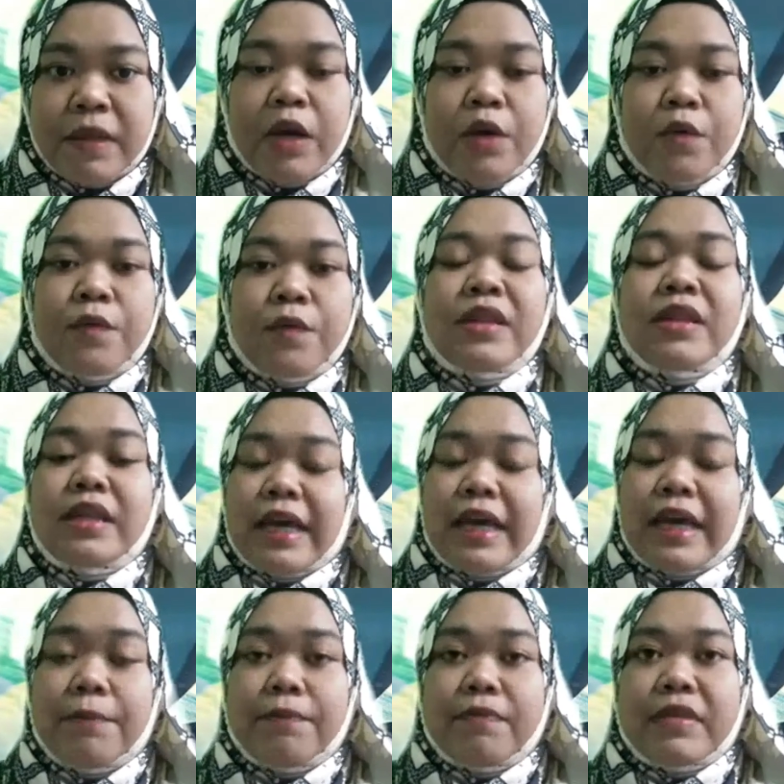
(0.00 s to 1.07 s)
With the
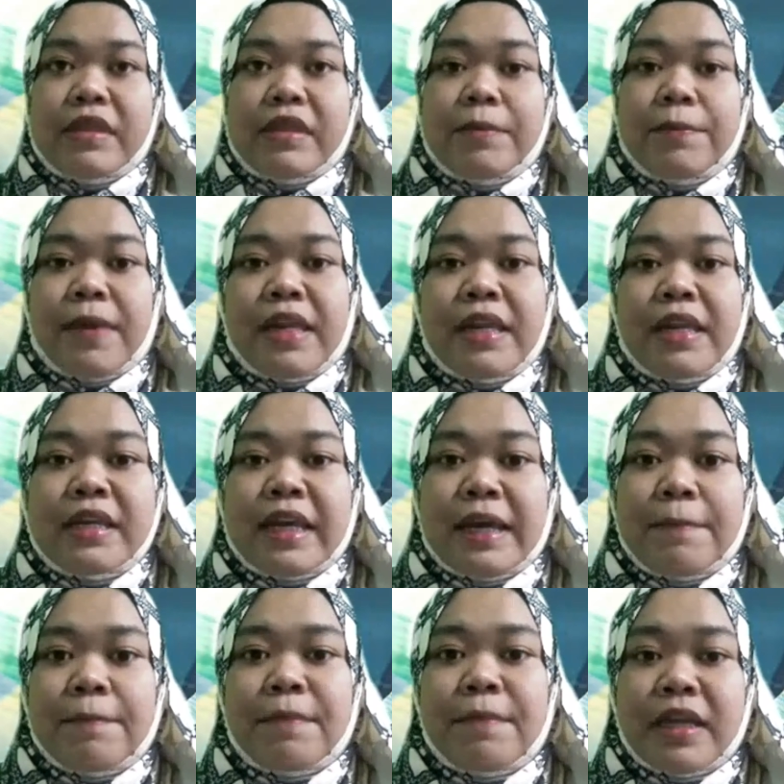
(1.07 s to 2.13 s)
app, the pilot
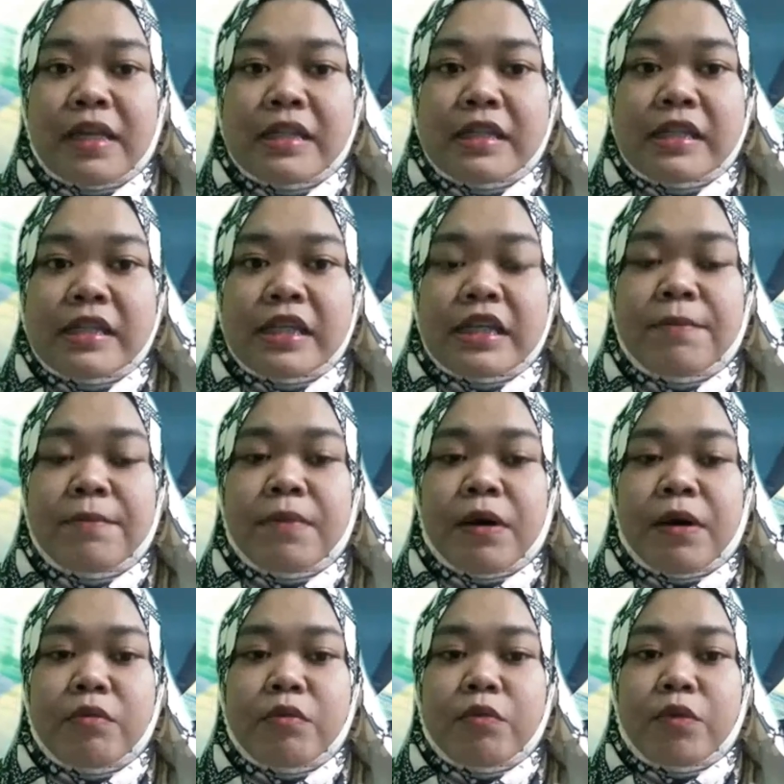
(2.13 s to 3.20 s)
can make decision
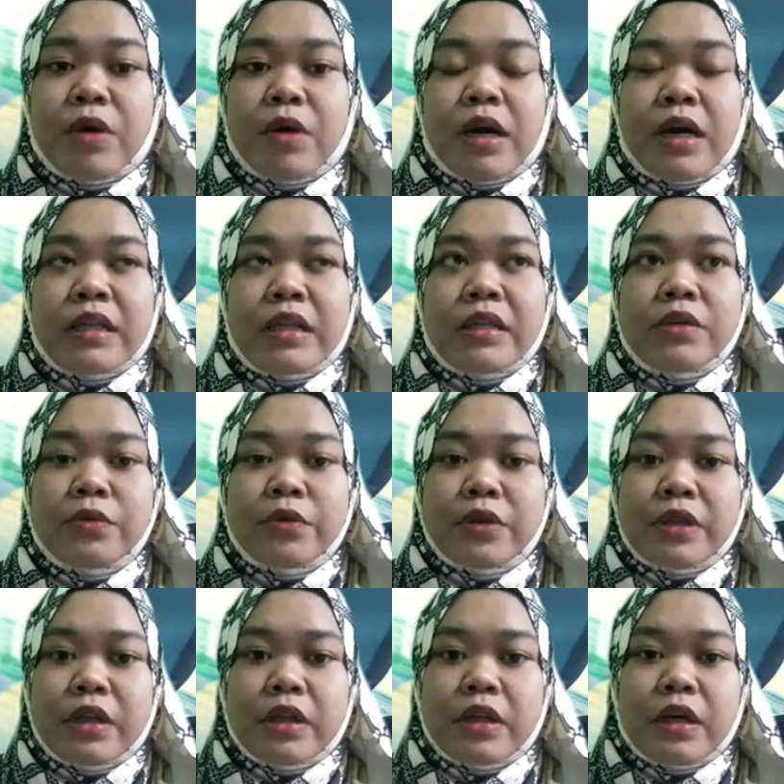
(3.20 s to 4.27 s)
about the
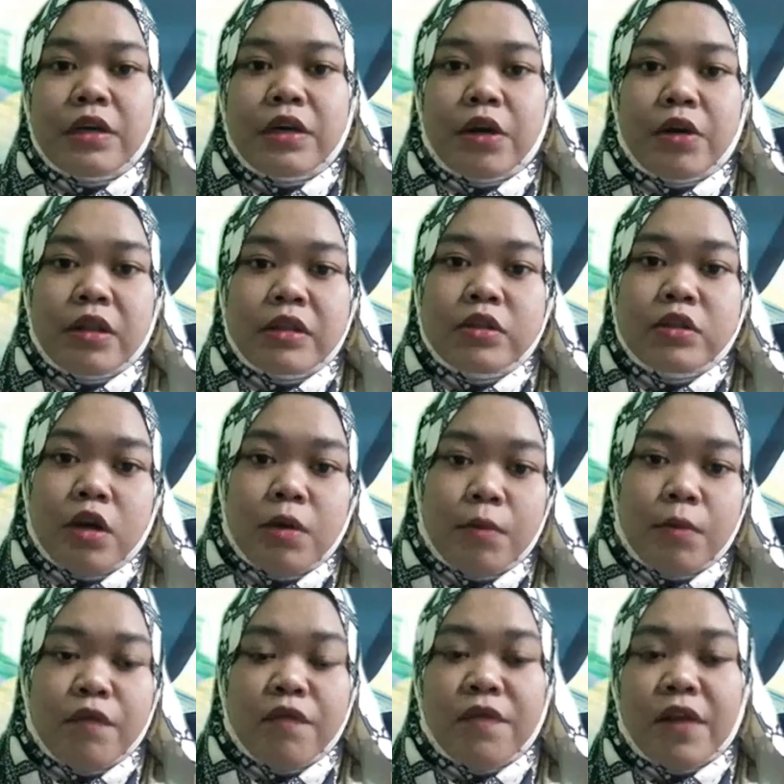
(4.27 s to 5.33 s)
route around the storm
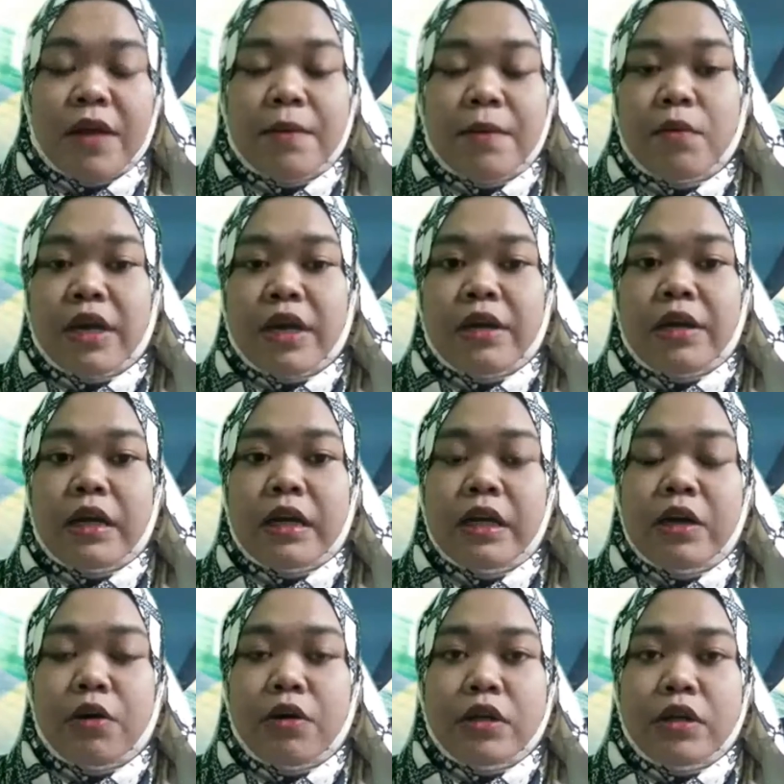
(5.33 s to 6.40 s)
or fly more directly
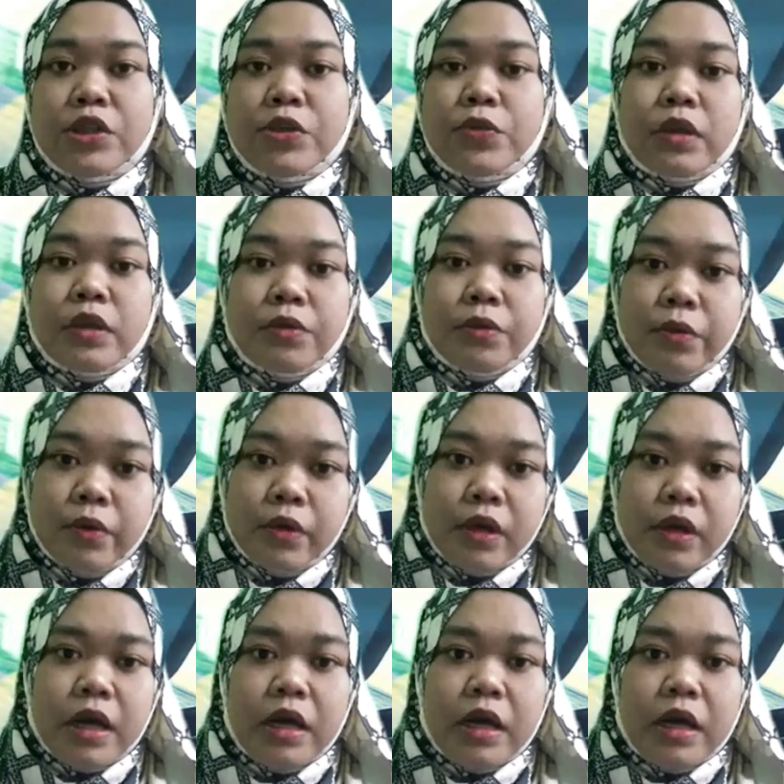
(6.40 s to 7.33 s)
on a shorter route